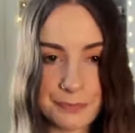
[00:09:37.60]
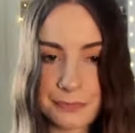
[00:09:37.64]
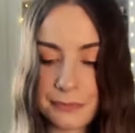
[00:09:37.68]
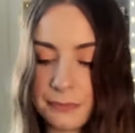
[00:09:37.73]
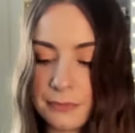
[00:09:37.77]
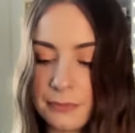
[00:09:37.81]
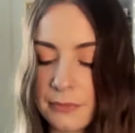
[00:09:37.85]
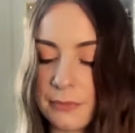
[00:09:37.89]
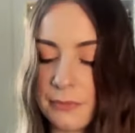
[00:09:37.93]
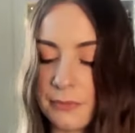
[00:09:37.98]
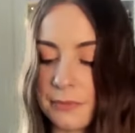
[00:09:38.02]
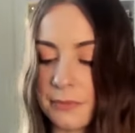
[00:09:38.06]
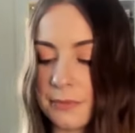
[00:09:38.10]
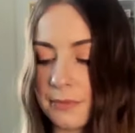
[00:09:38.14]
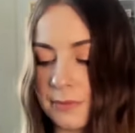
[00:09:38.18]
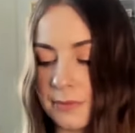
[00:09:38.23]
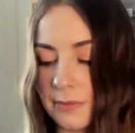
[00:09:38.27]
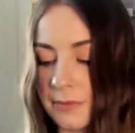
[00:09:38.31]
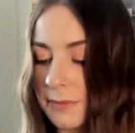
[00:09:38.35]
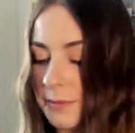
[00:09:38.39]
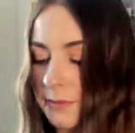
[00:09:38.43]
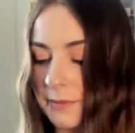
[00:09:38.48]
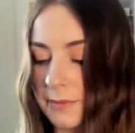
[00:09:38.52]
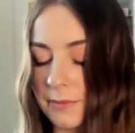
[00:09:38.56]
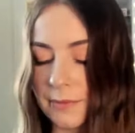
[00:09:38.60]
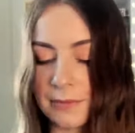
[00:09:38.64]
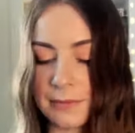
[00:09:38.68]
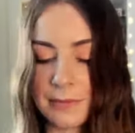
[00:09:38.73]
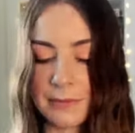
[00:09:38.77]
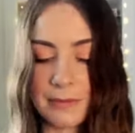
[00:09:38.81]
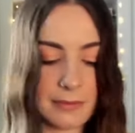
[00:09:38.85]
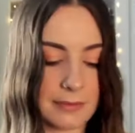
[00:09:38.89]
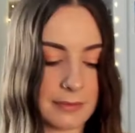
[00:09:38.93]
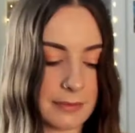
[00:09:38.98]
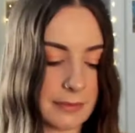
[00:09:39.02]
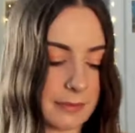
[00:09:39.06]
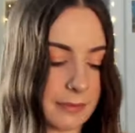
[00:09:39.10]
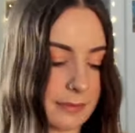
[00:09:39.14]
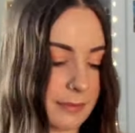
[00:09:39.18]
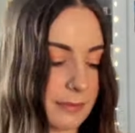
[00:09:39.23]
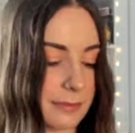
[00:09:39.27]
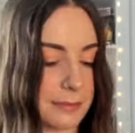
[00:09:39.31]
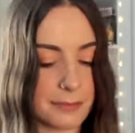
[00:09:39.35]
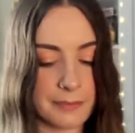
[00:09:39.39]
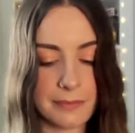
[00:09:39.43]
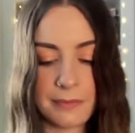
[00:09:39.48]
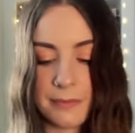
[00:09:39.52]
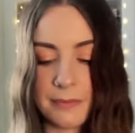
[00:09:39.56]

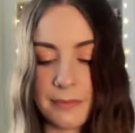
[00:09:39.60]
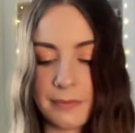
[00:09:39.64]
No one is speaking in this clip.